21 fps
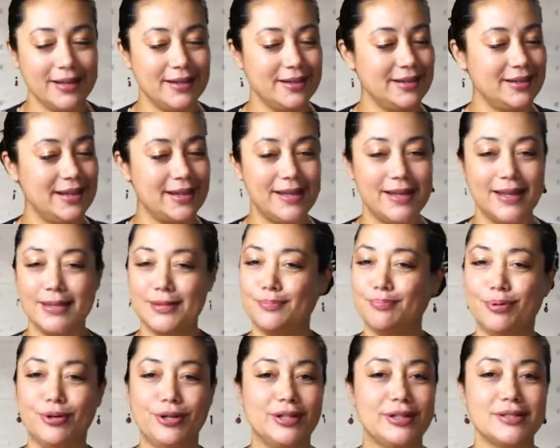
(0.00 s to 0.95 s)
You can
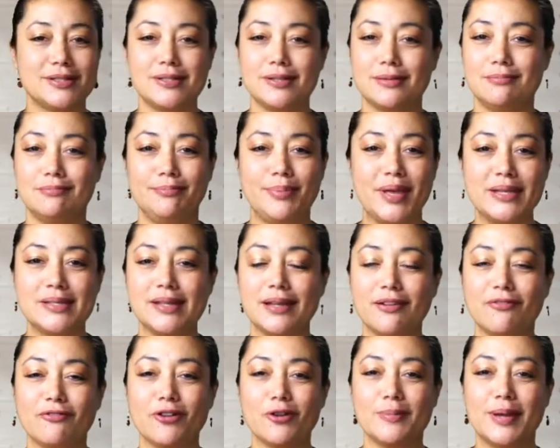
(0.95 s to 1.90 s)
put in some
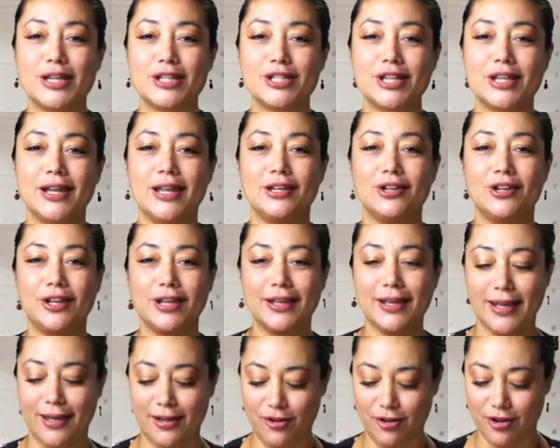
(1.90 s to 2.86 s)
basic information and you
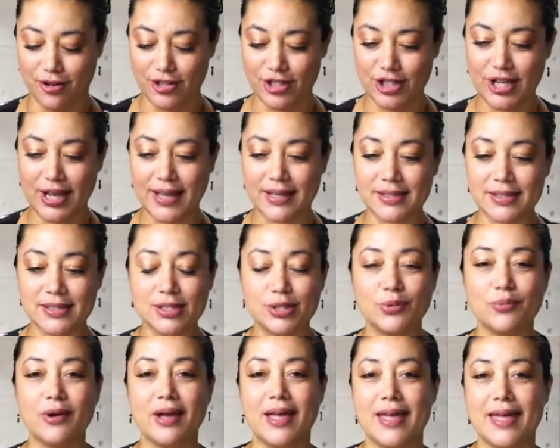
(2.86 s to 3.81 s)
can get your chance
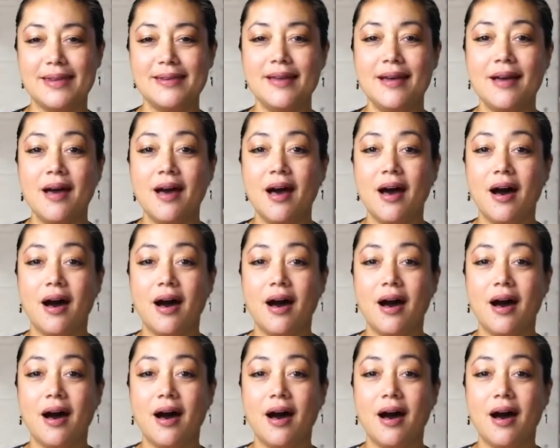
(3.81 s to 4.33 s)
to win.